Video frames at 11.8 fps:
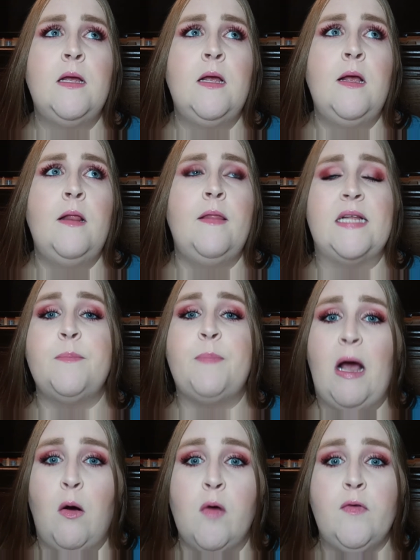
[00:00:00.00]
That's a
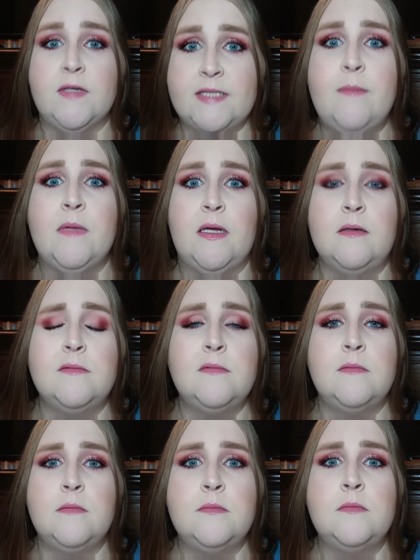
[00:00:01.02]
powerful statement.
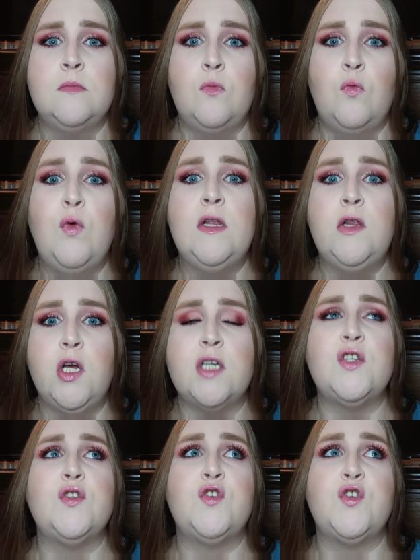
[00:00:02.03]
We looked
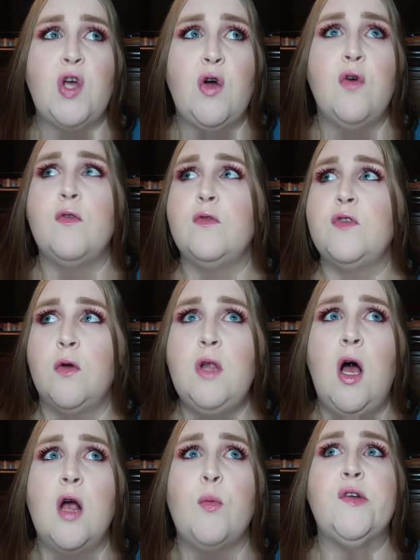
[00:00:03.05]
so
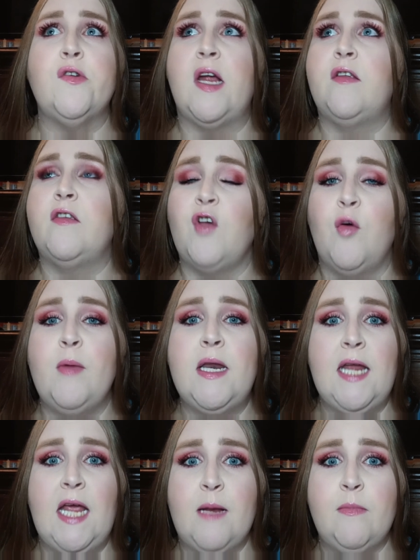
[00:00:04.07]
long. We tried so many
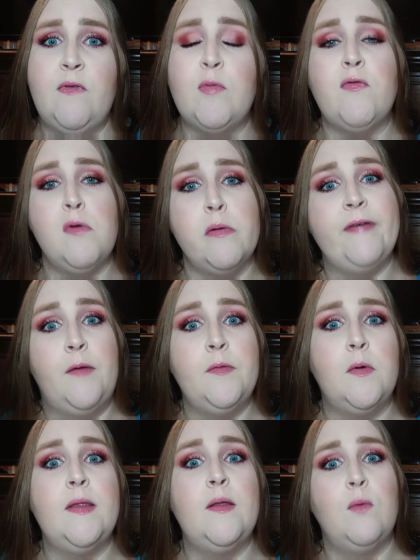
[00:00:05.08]
names before we found the
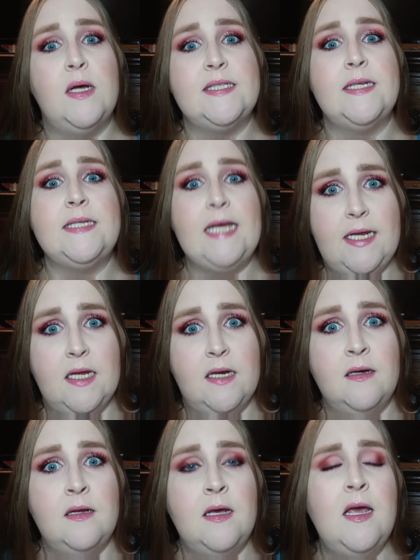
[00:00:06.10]
one that wasn't taken.
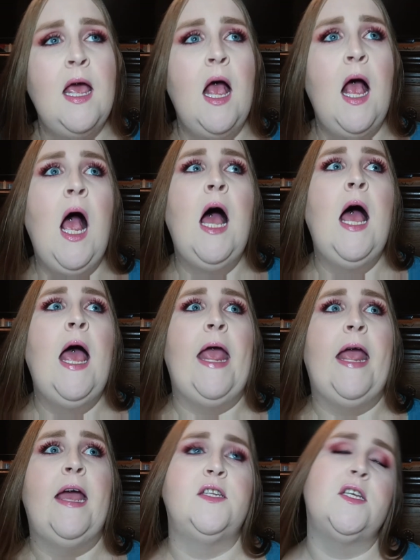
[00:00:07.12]

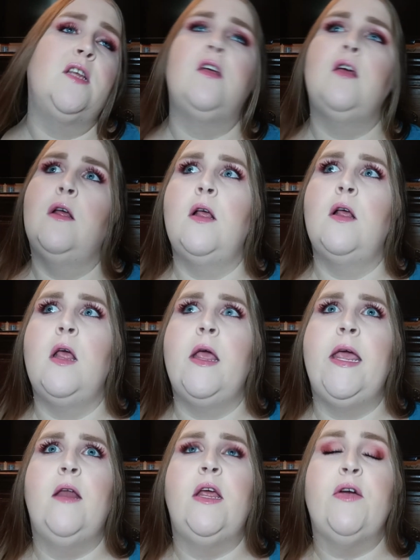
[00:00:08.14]
And
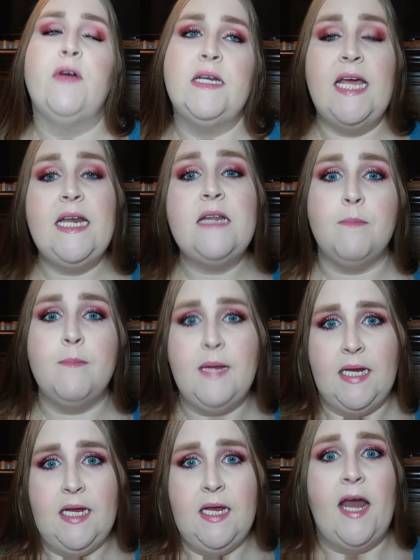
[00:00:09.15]
it irritated
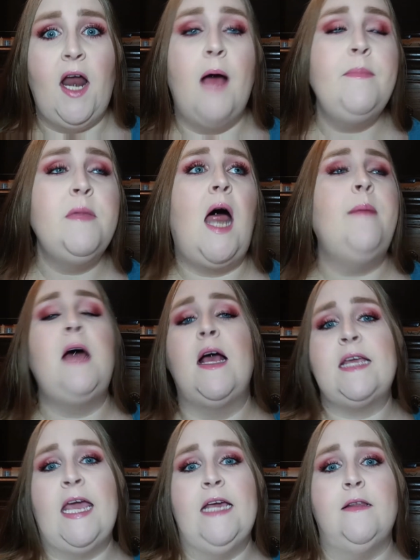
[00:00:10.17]
me. And I'm not
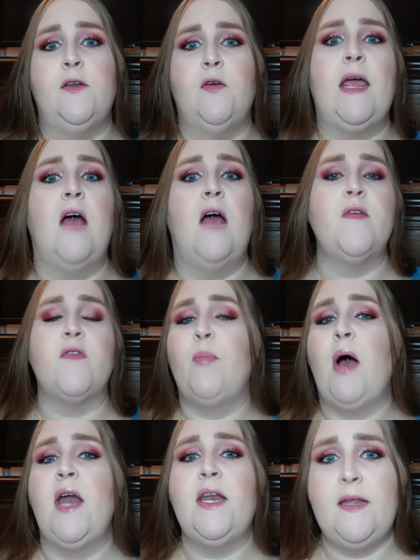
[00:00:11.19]
Jaclyn, okay? I've never
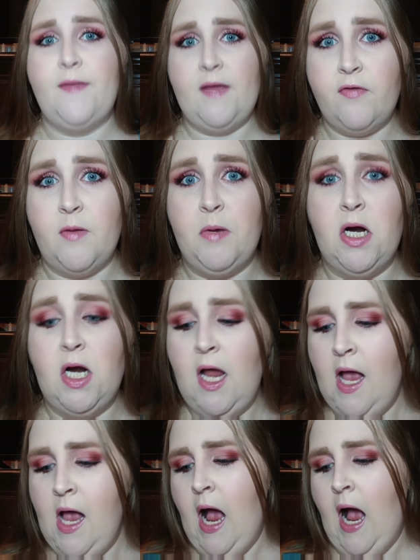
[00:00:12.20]
bought anything from her.
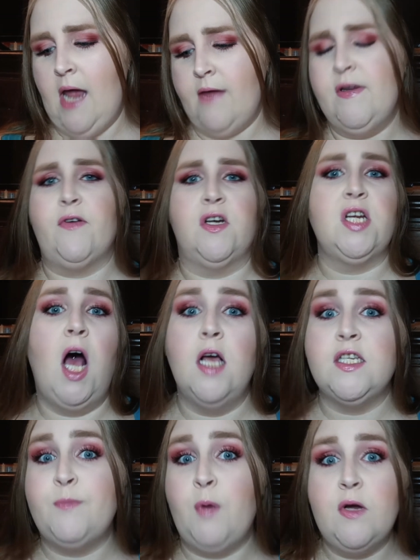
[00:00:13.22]
I've never
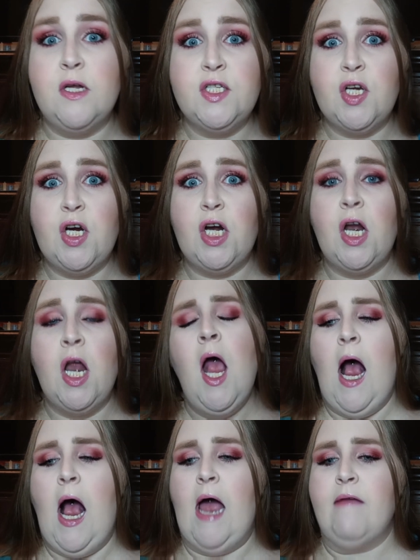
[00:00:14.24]
spoken to her.
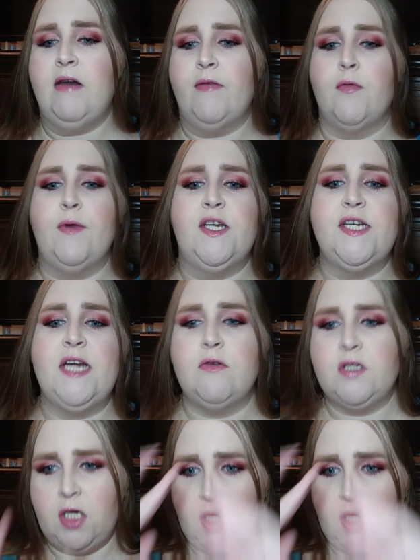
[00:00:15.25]
I've never reached out to her.